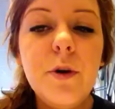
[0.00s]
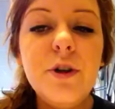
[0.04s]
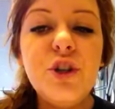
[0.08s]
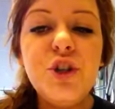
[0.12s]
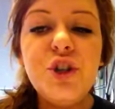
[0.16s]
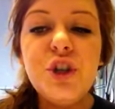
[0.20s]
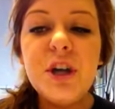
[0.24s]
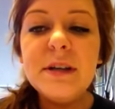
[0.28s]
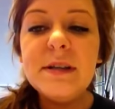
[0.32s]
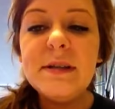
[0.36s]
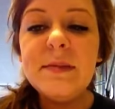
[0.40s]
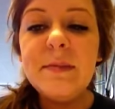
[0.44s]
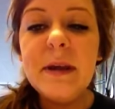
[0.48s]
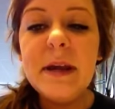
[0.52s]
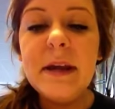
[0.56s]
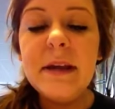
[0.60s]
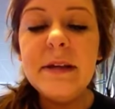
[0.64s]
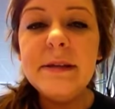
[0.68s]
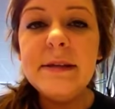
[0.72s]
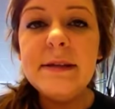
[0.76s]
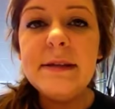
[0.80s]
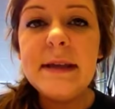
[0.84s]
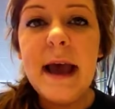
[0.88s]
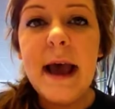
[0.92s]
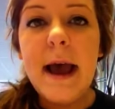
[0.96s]
which just
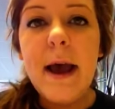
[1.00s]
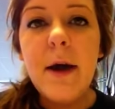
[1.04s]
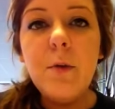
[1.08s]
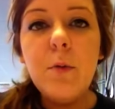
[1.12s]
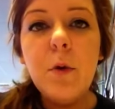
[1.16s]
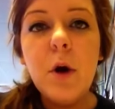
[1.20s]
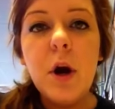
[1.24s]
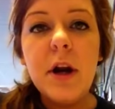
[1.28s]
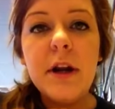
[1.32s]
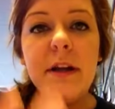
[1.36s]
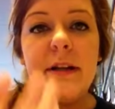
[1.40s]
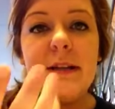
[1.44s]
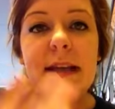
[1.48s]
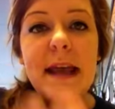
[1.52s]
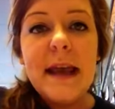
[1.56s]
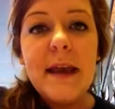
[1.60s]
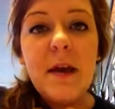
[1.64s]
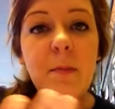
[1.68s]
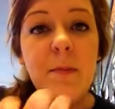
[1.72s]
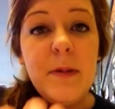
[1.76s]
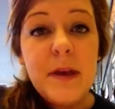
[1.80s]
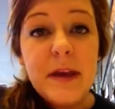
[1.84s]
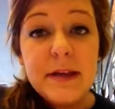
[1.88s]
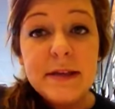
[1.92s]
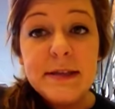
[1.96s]
means that we're going to
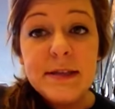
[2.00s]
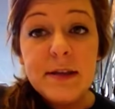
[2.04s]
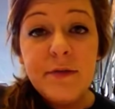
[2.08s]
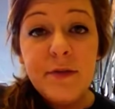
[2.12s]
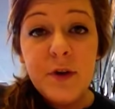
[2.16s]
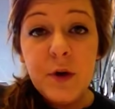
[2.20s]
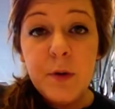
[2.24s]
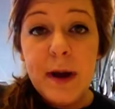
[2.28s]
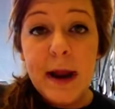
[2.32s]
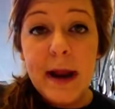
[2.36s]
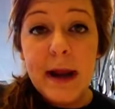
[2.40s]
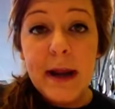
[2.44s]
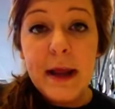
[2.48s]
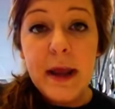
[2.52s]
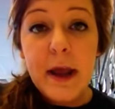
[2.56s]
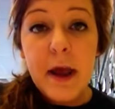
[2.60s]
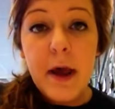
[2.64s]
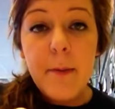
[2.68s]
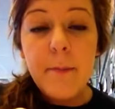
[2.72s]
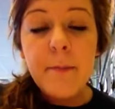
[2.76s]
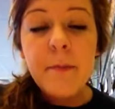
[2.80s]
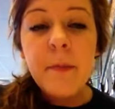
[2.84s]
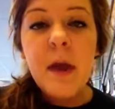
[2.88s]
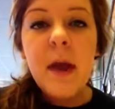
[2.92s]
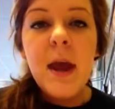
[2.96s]
take a piece of
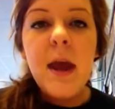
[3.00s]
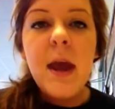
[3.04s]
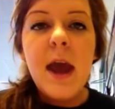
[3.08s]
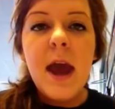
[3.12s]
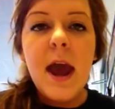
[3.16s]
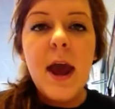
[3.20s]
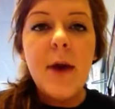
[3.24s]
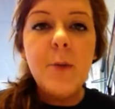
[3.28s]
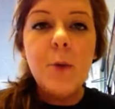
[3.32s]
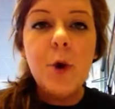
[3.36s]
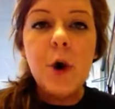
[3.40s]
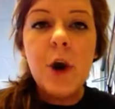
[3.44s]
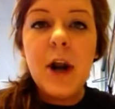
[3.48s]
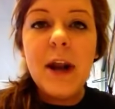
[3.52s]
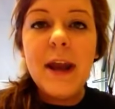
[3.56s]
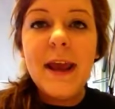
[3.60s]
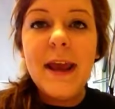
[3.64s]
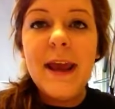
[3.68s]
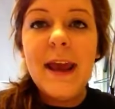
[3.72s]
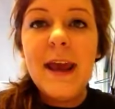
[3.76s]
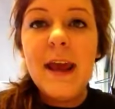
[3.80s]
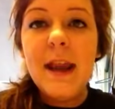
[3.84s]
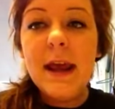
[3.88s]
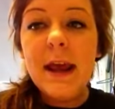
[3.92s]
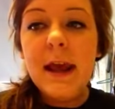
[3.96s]
uranium and we're going
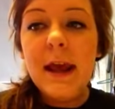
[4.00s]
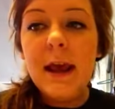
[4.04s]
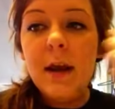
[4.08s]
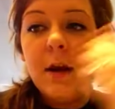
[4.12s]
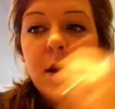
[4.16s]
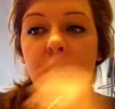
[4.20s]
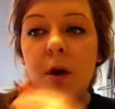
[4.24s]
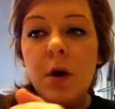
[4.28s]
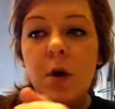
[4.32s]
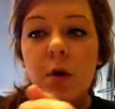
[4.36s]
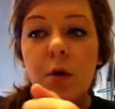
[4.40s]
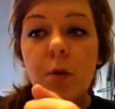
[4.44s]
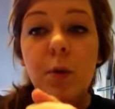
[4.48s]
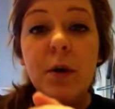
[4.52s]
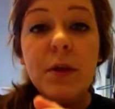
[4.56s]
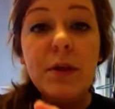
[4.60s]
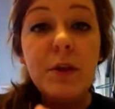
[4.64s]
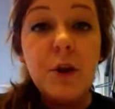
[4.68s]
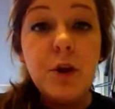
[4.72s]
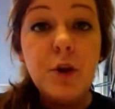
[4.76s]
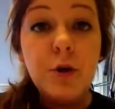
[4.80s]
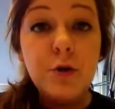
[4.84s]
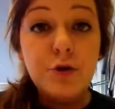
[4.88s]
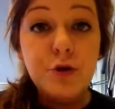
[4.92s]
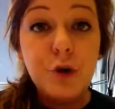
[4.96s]
to hit it
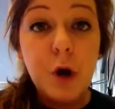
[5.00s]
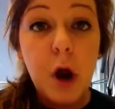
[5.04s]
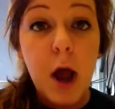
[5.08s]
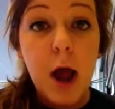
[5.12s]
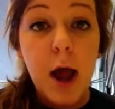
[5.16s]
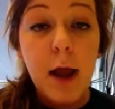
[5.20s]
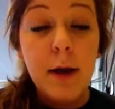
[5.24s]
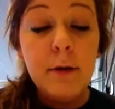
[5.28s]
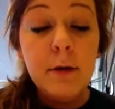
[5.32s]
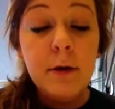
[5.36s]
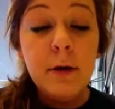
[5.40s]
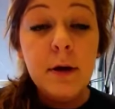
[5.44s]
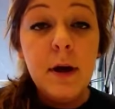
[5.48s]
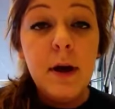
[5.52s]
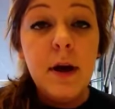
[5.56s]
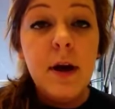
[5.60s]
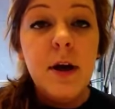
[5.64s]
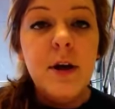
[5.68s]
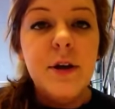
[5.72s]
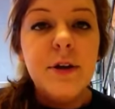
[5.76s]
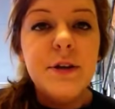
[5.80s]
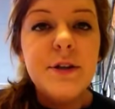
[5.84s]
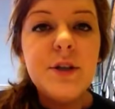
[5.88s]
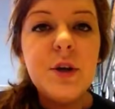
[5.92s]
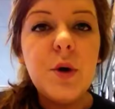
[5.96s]
with a neutron.
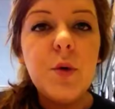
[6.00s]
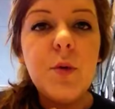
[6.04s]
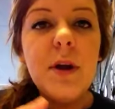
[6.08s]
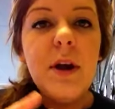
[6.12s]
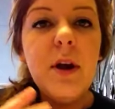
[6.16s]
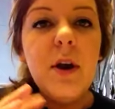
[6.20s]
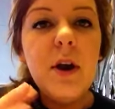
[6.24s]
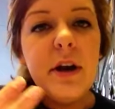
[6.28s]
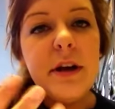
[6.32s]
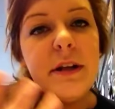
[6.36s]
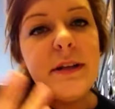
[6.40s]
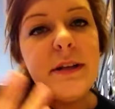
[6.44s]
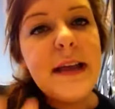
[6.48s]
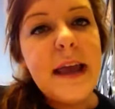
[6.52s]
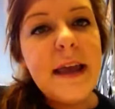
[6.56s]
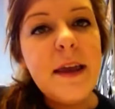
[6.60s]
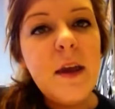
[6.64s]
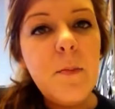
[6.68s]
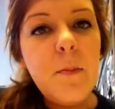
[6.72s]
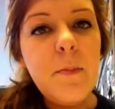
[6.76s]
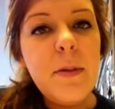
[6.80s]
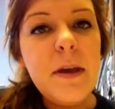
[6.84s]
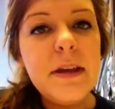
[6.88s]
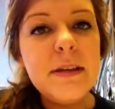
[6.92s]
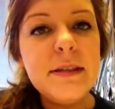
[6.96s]
So we are going to
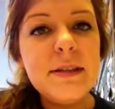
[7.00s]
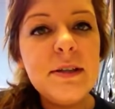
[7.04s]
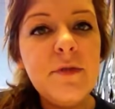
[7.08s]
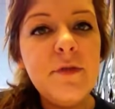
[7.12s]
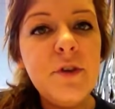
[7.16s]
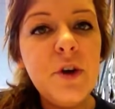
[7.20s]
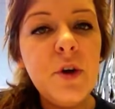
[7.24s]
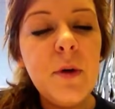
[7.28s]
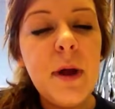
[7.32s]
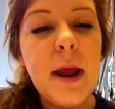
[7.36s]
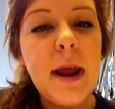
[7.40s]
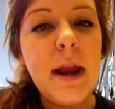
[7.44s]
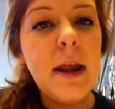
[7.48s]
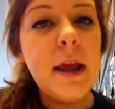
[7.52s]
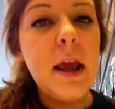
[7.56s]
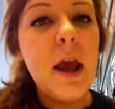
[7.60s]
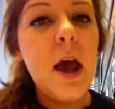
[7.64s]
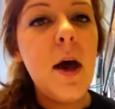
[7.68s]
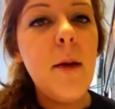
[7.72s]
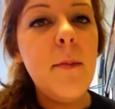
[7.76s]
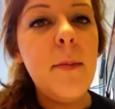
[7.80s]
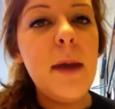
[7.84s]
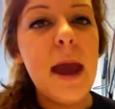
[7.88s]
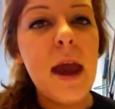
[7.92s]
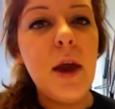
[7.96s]
take a piece of
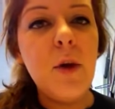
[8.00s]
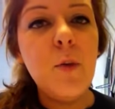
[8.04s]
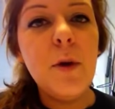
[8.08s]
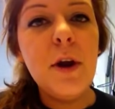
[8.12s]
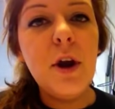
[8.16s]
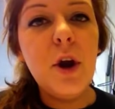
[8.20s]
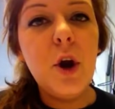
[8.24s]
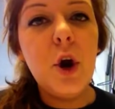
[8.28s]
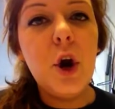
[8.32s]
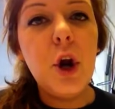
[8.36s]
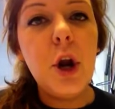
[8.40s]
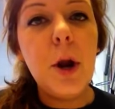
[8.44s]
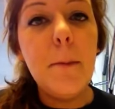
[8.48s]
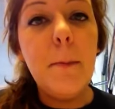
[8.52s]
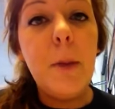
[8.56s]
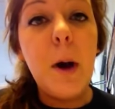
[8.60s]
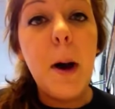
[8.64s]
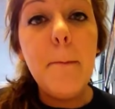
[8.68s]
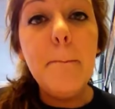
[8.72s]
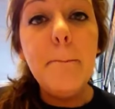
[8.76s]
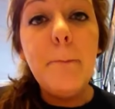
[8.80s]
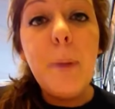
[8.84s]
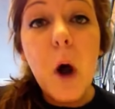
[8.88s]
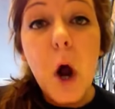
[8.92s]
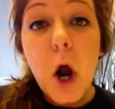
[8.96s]
uranium and we are going to
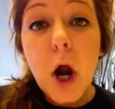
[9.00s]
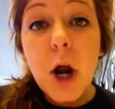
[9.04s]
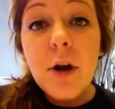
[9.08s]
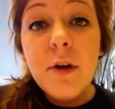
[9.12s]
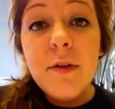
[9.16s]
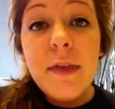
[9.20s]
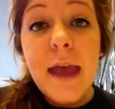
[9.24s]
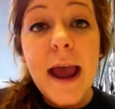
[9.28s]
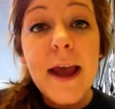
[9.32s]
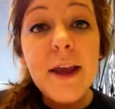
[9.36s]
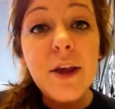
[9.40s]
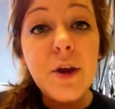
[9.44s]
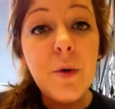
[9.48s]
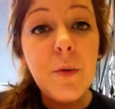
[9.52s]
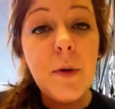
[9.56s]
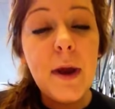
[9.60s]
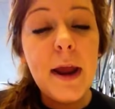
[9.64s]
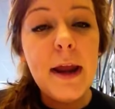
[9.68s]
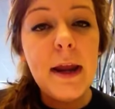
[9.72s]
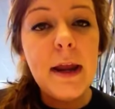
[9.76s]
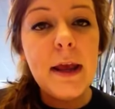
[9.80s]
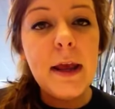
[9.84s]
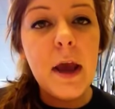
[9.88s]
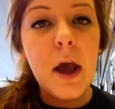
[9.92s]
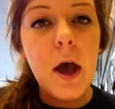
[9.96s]
bombard that
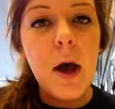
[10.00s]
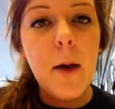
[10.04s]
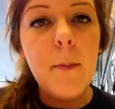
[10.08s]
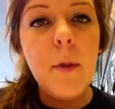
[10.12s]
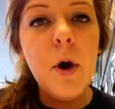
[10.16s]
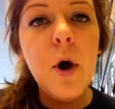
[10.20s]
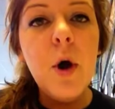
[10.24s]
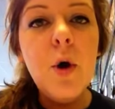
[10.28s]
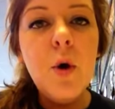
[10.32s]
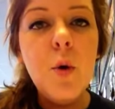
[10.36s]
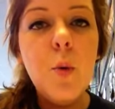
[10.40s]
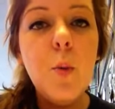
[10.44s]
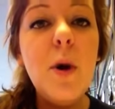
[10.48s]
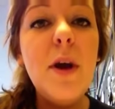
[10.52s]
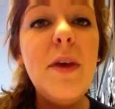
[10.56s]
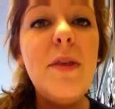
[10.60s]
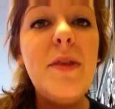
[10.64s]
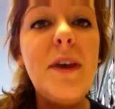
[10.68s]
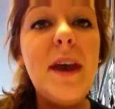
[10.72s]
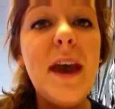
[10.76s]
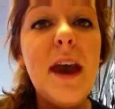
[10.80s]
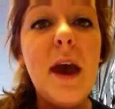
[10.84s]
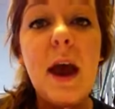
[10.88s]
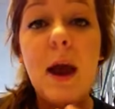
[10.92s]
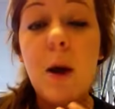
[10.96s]
uranium with
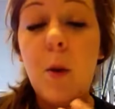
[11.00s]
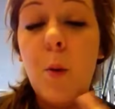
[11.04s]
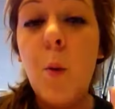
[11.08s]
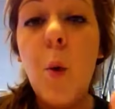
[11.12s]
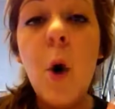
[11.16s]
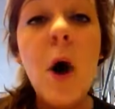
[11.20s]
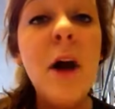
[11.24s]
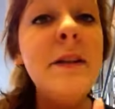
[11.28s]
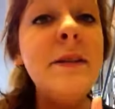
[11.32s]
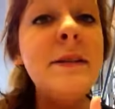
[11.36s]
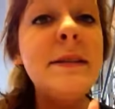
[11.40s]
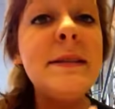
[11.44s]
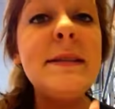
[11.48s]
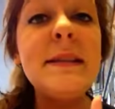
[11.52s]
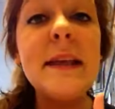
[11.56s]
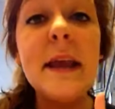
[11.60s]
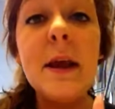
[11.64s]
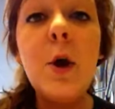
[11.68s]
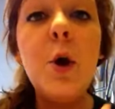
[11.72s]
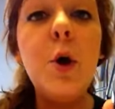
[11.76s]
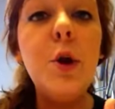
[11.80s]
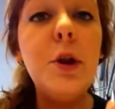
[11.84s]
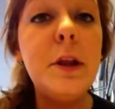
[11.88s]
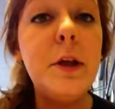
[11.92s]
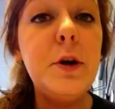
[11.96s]
one
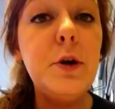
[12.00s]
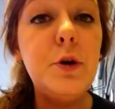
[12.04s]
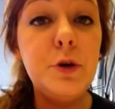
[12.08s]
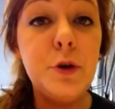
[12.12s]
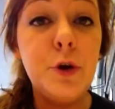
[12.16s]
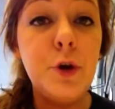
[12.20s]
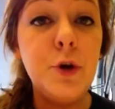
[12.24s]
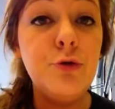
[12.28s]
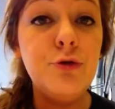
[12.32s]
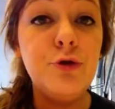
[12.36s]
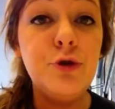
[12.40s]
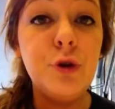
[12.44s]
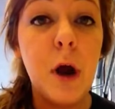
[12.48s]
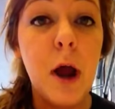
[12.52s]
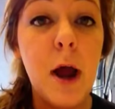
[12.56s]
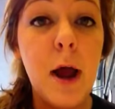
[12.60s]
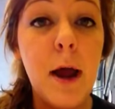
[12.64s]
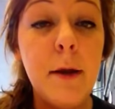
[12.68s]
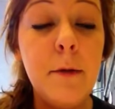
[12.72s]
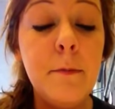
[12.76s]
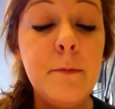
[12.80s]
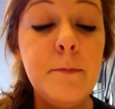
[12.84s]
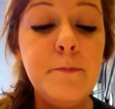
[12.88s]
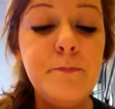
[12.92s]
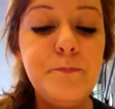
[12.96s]
single little
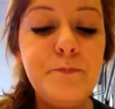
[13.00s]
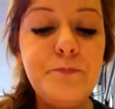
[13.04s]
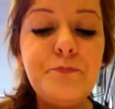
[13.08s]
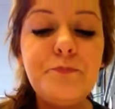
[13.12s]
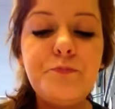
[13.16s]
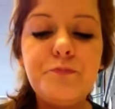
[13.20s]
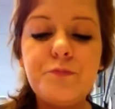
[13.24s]
neutron.